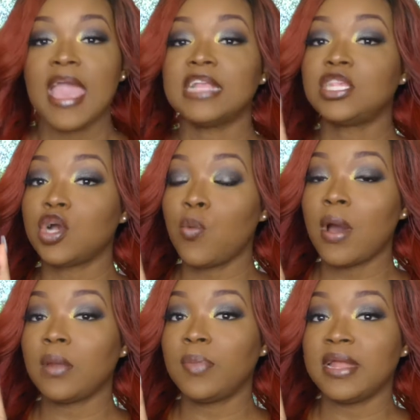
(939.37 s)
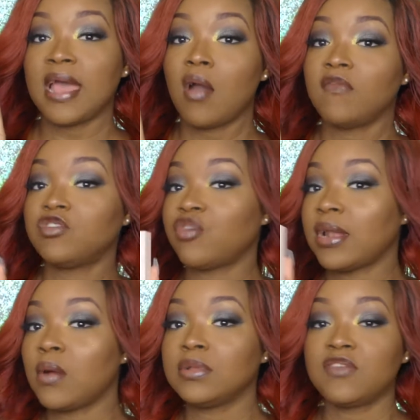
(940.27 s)
It took a while to blend. However, tried
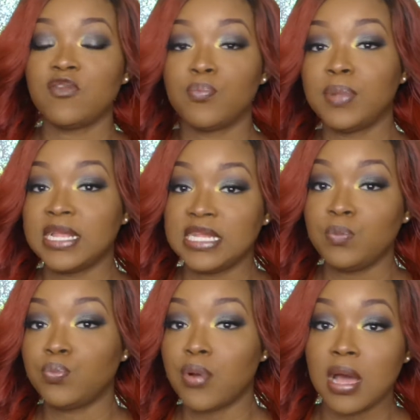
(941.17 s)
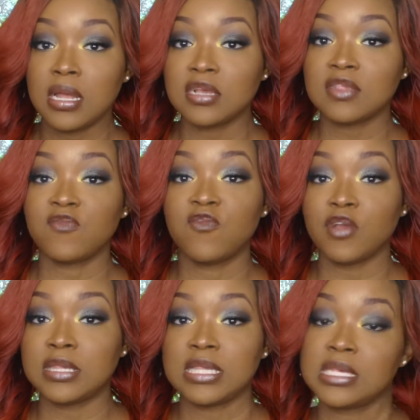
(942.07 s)
out with different blending products
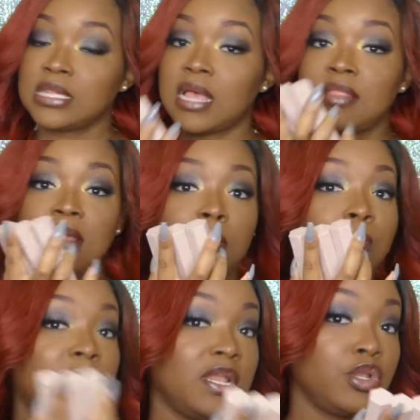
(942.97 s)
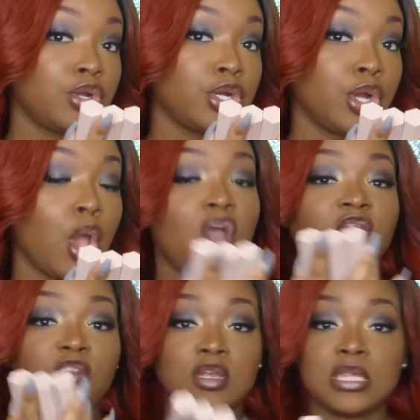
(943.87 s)
versus the blender
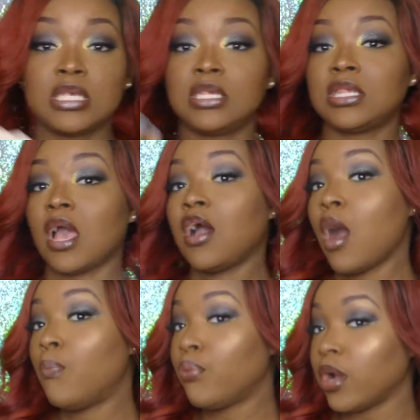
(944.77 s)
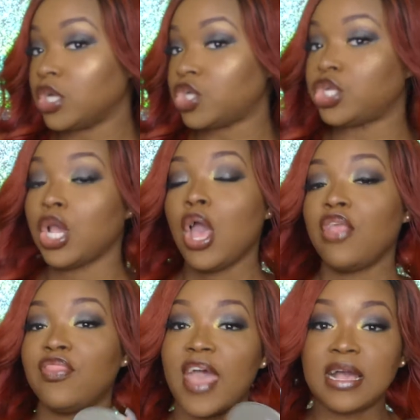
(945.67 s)
versus a brush.
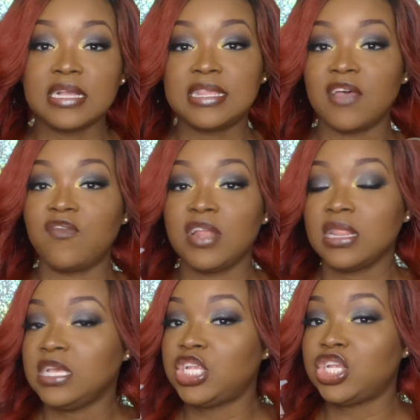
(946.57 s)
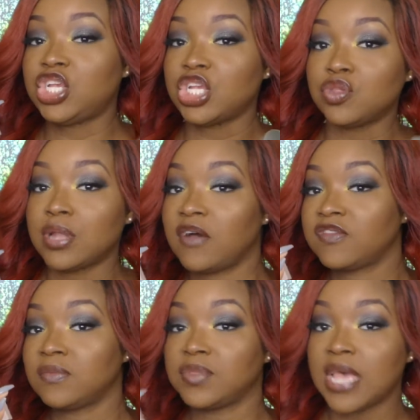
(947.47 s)
That could definitely chisel off
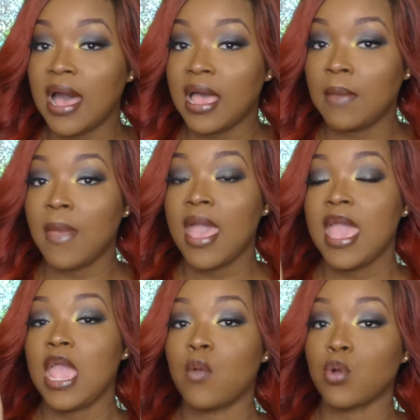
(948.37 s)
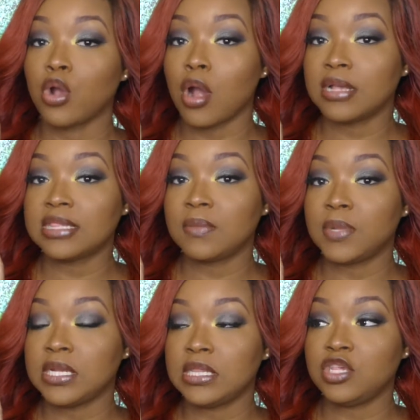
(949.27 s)
some time in regards to
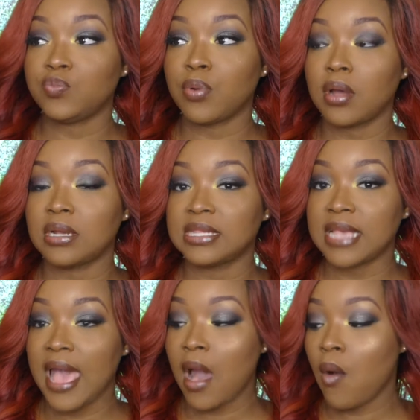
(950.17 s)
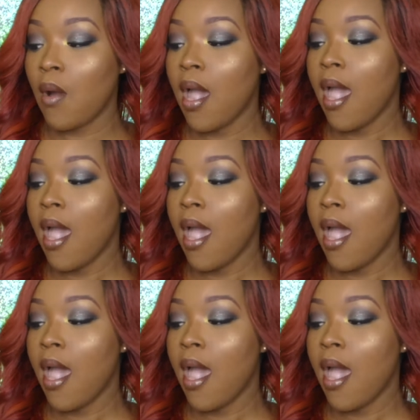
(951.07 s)
blending these products out.